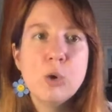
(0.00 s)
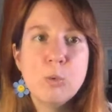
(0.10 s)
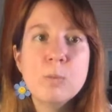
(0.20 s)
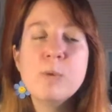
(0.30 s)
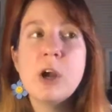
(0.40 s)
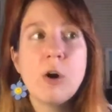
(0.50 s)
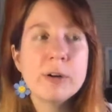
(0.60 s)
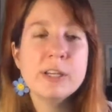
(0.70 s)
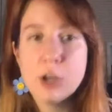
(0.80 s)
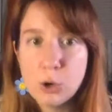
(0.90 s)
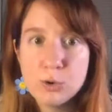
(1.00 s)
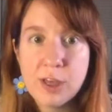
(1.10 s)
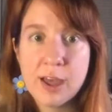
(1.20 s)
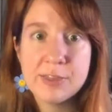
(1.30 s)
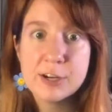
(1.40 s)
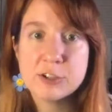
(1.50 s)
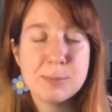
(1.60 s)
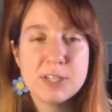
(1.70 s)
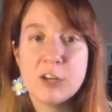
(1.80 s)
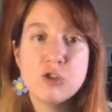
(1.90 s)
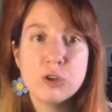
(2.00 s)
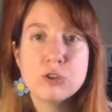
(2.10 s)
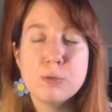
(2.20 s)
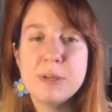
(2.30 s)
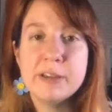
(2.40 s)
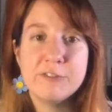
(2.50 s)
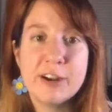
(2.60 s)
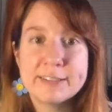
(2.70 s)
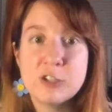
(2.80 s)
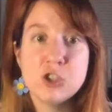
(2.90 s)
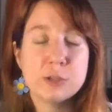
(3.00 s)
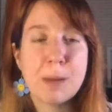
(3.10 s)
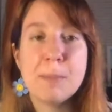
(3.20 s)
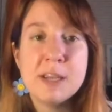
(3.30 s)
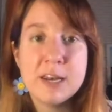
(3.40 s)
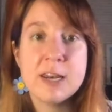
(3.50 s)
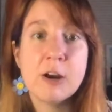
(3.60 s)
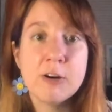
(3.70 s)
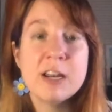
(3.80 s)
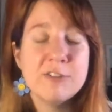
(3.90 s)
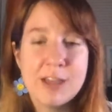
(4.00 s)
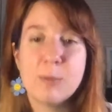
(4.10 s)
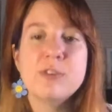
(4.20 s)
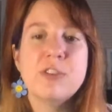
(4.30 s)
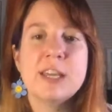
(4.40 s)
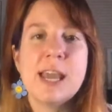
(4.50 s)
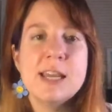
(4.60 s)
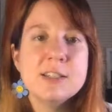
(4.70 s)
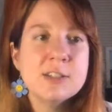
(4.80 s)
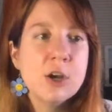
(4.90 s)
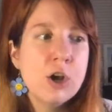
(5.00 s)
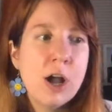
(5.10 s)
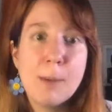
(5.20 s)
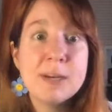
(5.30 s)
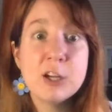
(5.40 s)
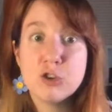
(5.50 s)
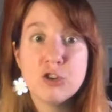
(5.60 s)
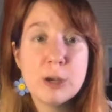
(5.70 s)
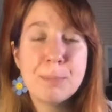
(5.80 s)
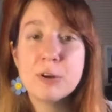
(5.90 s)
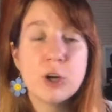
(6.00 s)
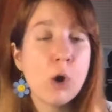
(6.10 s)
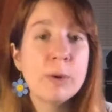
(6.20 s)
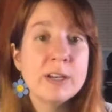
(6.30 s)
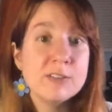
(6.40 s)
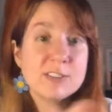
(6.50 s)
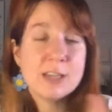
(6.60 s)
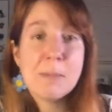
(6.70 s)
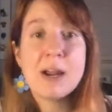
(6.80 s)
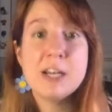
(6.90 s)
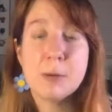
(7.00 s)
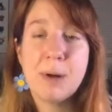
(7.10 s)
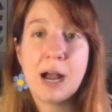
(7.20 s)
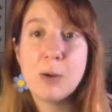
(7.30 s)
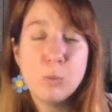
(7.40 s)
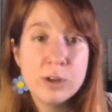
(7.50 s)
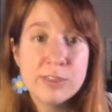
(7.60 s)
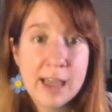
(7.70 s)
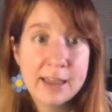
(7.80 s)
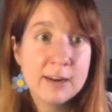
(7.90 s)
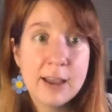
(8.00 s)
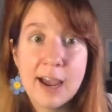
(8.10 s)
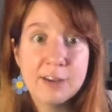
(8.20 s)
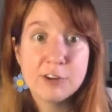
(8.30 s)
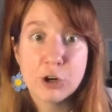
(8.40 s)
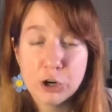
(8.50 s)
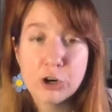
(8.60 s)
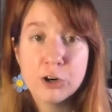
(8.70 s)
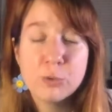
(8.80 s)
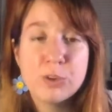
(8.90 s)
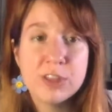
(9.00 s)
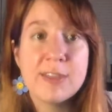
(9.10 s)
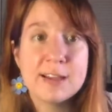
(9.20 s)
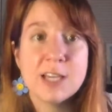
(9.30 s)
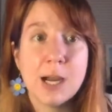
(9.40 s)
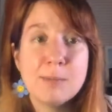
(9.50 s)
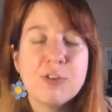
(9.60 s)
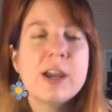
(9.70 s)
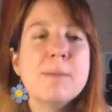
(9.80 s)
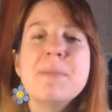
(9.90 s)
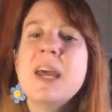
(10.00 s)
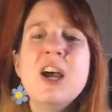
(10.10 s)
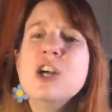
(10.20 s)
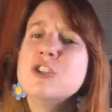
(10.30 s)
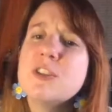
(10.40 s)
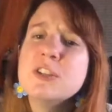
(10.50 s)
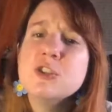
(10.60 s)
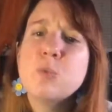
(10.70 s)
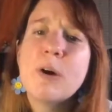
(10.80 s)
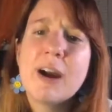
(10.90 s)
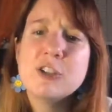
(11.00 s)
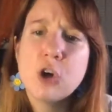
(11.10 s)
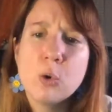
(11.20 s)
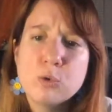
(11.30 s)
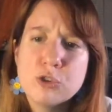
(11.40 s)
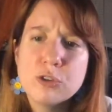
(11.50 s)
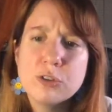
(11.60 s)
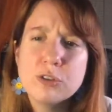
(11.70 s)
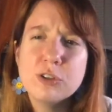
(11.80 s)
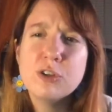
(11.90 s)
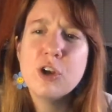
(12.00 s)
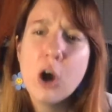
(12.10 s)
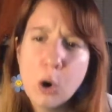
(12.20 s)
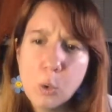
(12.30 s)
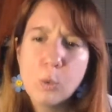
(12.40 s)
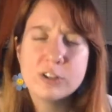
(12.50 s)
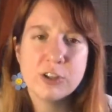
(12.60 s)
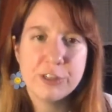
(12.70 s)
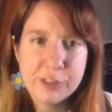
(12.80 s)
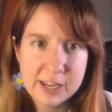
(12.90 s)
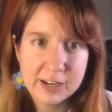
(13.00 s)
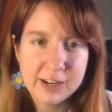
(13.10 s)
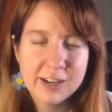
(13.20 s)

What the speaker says: Wouldn't we already know that there's a potential to be infected just by being near it, if that was the case? I mean, a ship going semi-nearby, wouldn't that have occurred within that time frame? So this is where I don't know what to think.